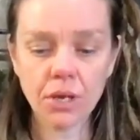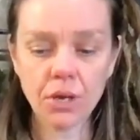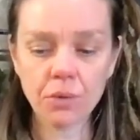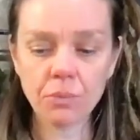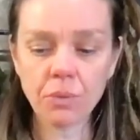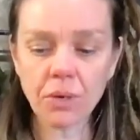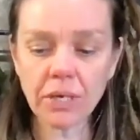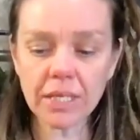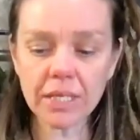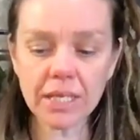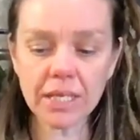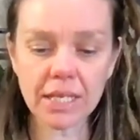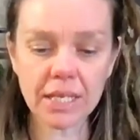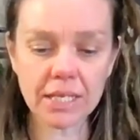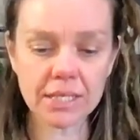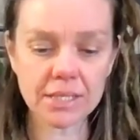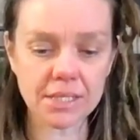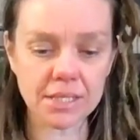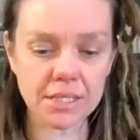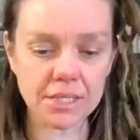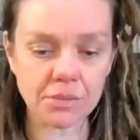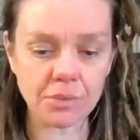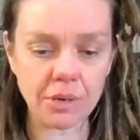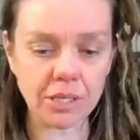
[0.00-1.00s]
One of the
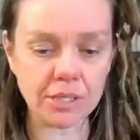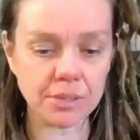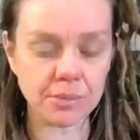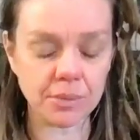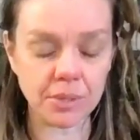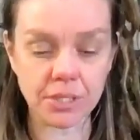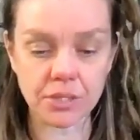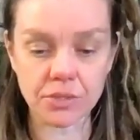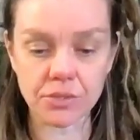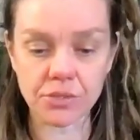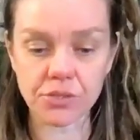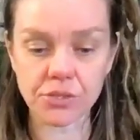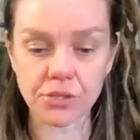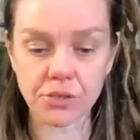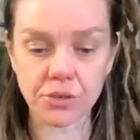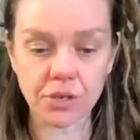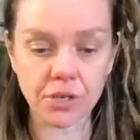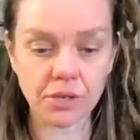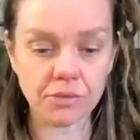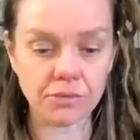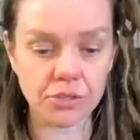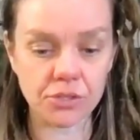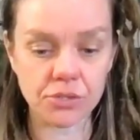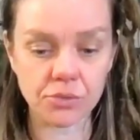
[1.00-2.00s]
easiest ways we can
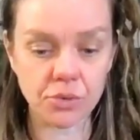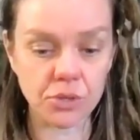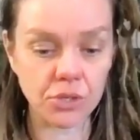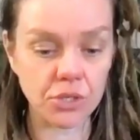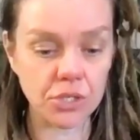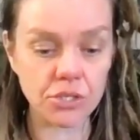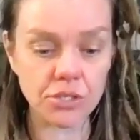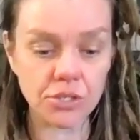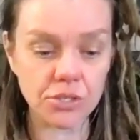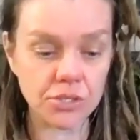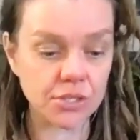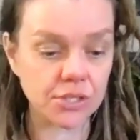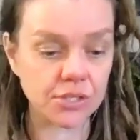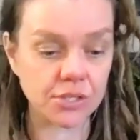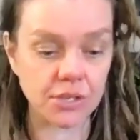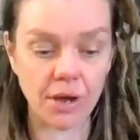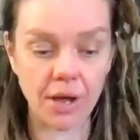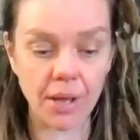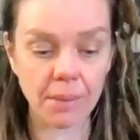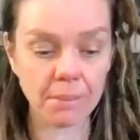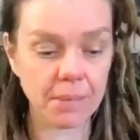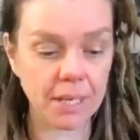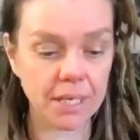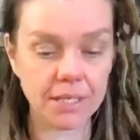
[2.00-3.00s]
serve is really just
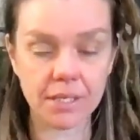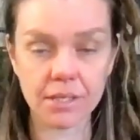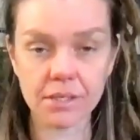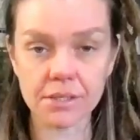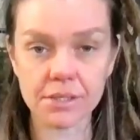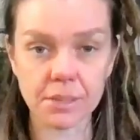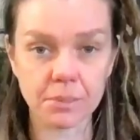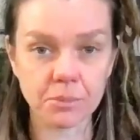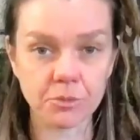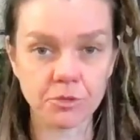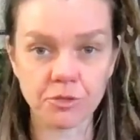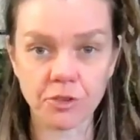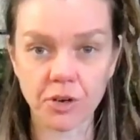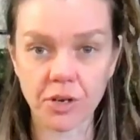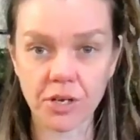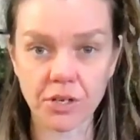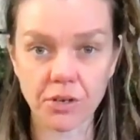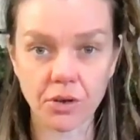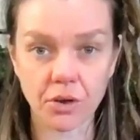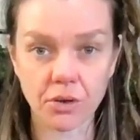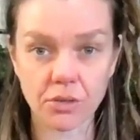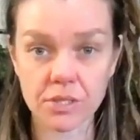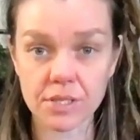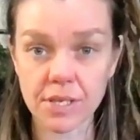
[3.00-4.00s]
start making some free
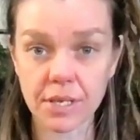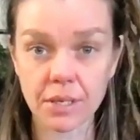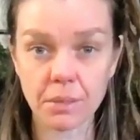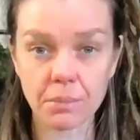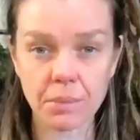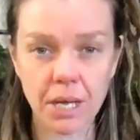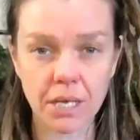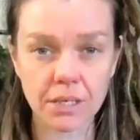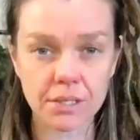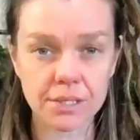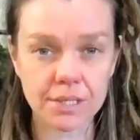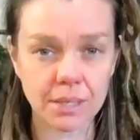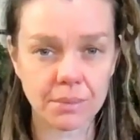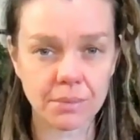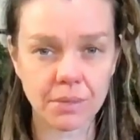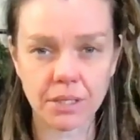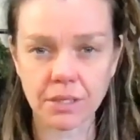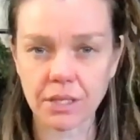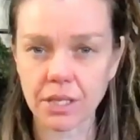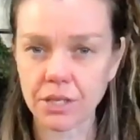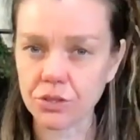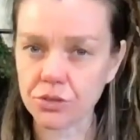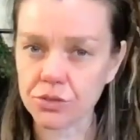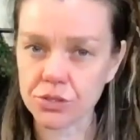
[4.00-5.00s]
content about something
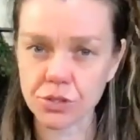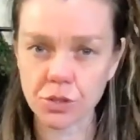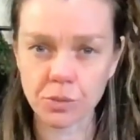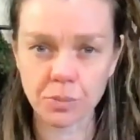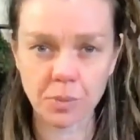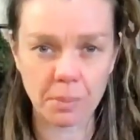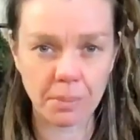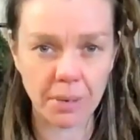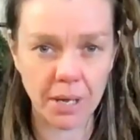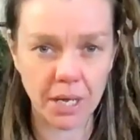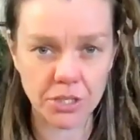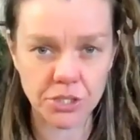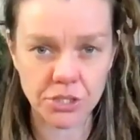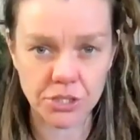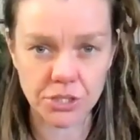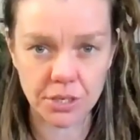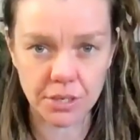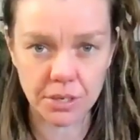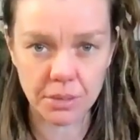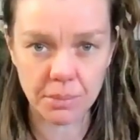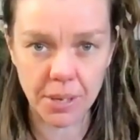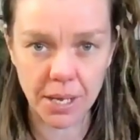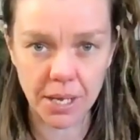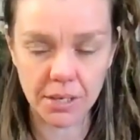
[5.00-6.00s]
that you're super
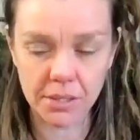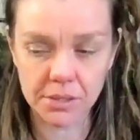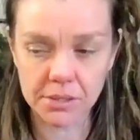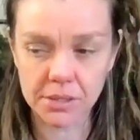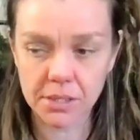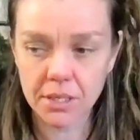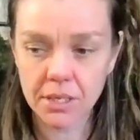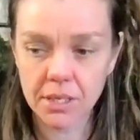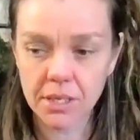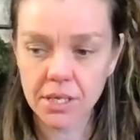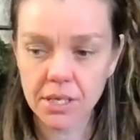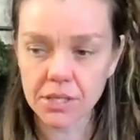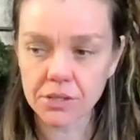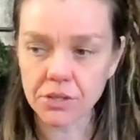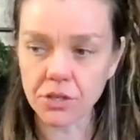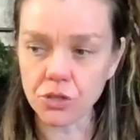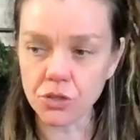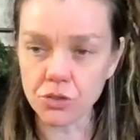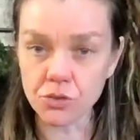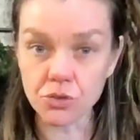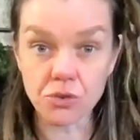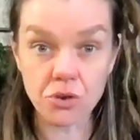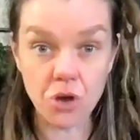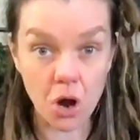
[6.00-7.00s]
passionate about, that
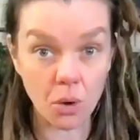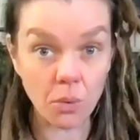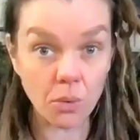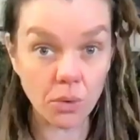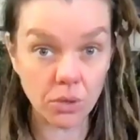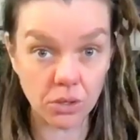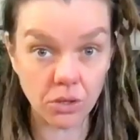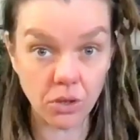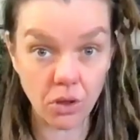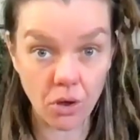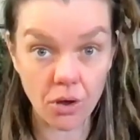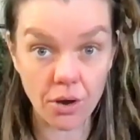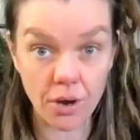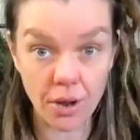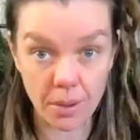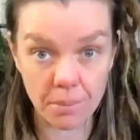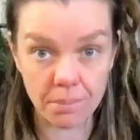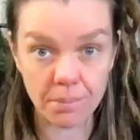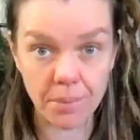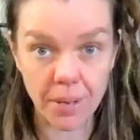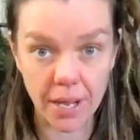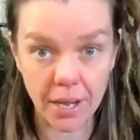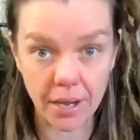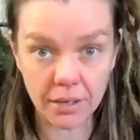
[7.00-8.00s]
you know a lot
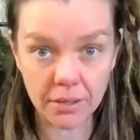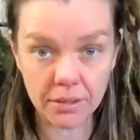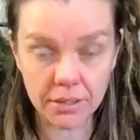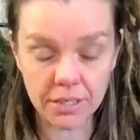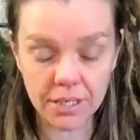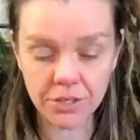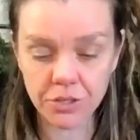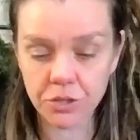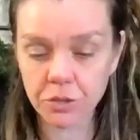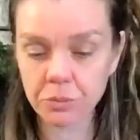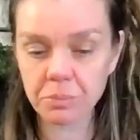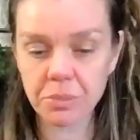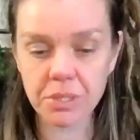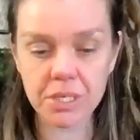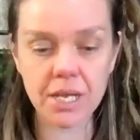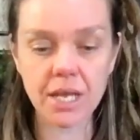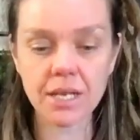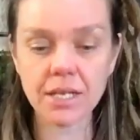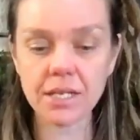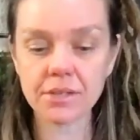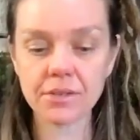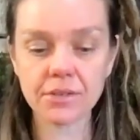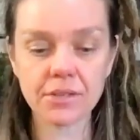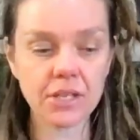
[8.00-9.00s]
about. It could be
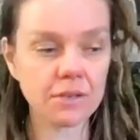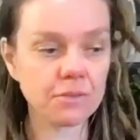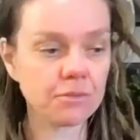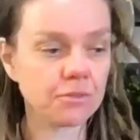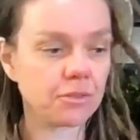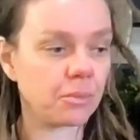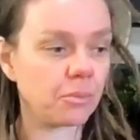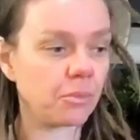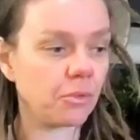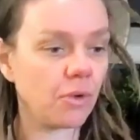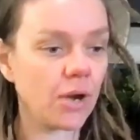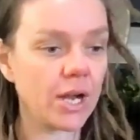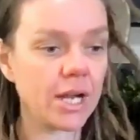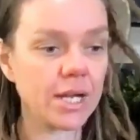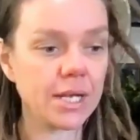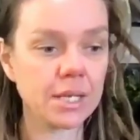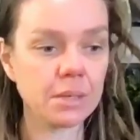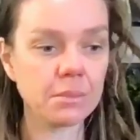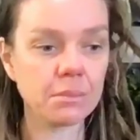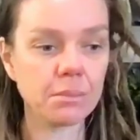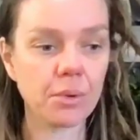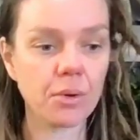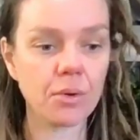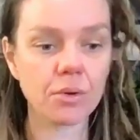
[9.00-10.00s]
anything from
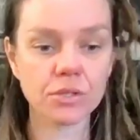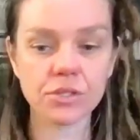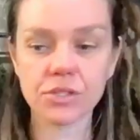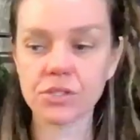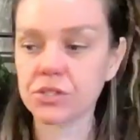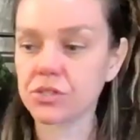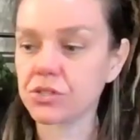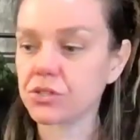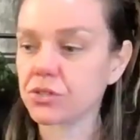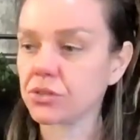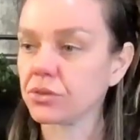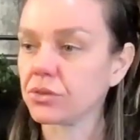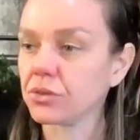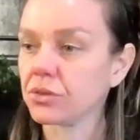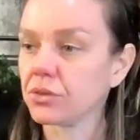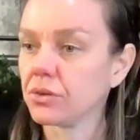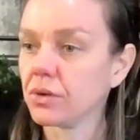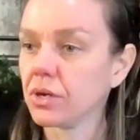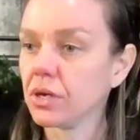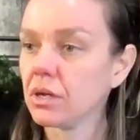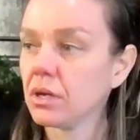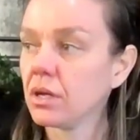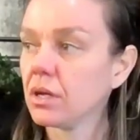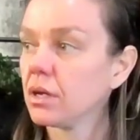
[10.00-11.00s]
reading books
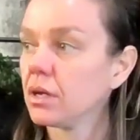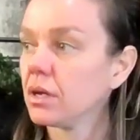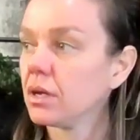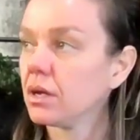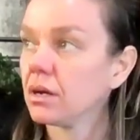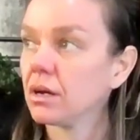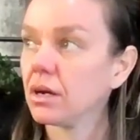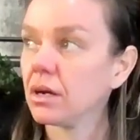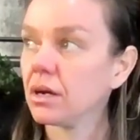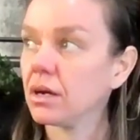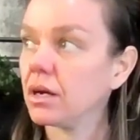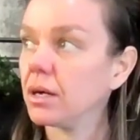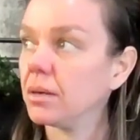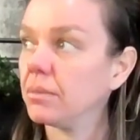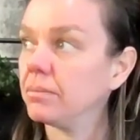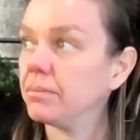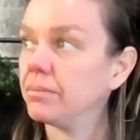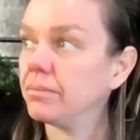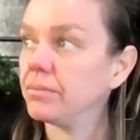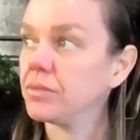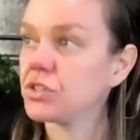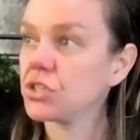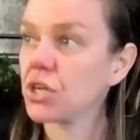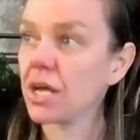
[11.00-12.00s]
to
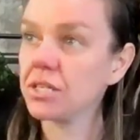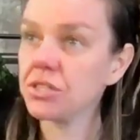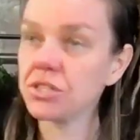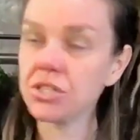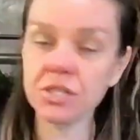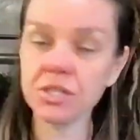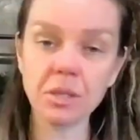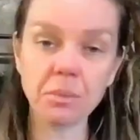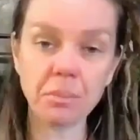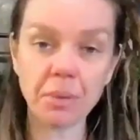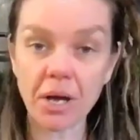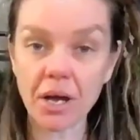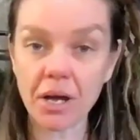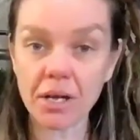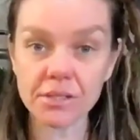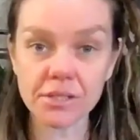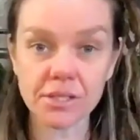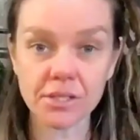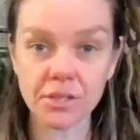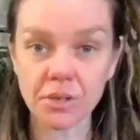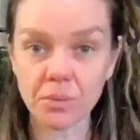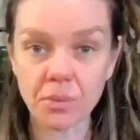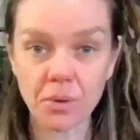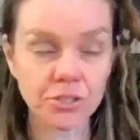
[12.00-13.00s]
changing the parts
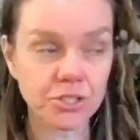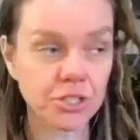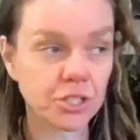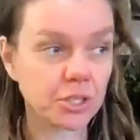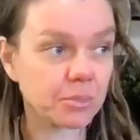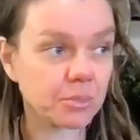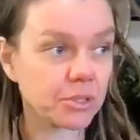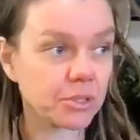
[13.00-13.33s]
in a washing